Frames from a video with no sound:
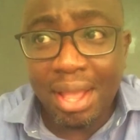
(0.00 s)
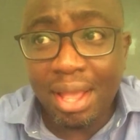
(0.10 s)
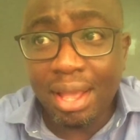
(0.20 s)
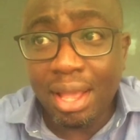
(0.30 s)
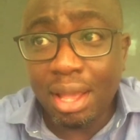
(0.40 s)

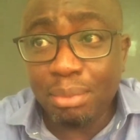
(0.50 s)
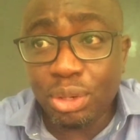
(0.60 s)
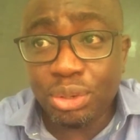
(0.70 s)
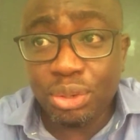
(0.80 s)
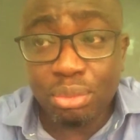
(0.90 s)
I'm
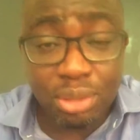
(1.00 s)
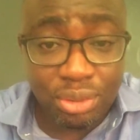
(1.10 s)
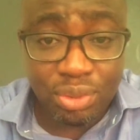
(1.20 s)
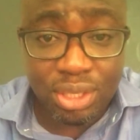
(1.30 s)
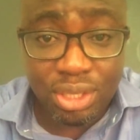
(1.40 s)
an
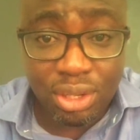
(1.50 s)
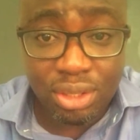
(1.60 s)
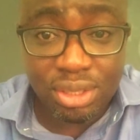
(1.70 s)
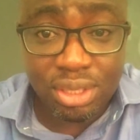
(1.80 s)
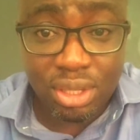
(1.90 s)
human
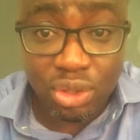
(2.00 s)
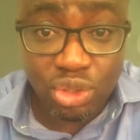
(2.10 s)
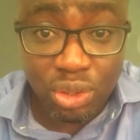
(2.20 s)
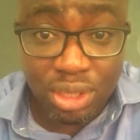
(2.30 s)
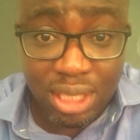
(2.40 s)
resource
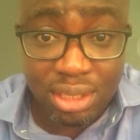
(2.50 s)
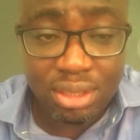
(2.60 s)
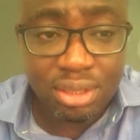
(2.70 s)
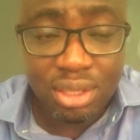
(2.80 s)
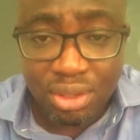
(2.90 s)

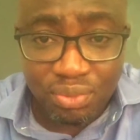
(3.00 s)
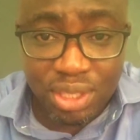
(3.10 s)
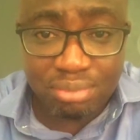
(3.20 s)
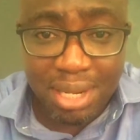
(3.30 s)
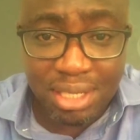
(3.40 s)
consultant,
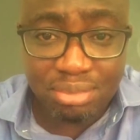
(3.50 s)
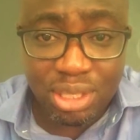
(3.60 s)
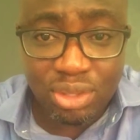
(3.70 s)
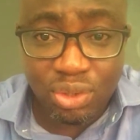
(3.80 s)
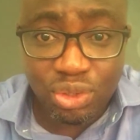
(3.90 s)
risk
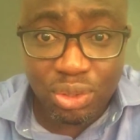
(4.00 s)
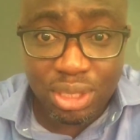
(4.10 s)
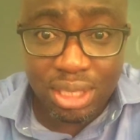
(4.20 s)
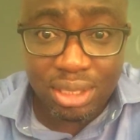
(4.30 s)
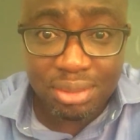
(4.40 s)
management
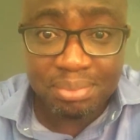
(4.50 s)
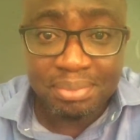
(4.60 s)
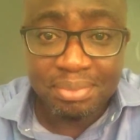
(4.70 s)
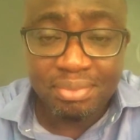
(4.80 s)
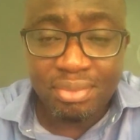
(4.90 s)
consultant.
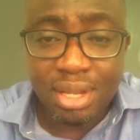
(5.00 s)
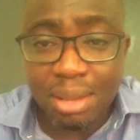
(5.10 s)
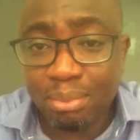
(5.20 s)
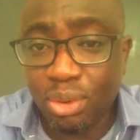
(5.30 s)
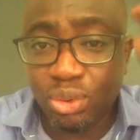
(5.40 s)

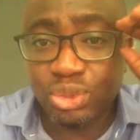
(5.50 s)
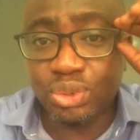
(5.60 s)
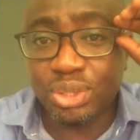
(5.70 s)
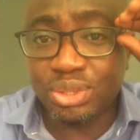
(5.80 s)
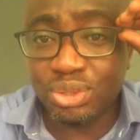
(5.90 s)
I'm
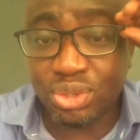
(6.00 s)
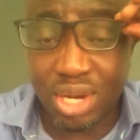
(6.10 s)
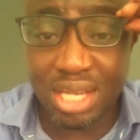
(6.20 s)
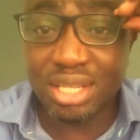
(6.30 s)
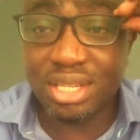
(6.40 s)
also into
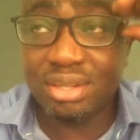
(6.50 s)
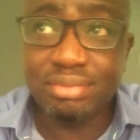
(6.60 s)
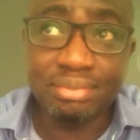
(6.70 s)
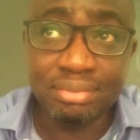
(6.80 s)
strategy,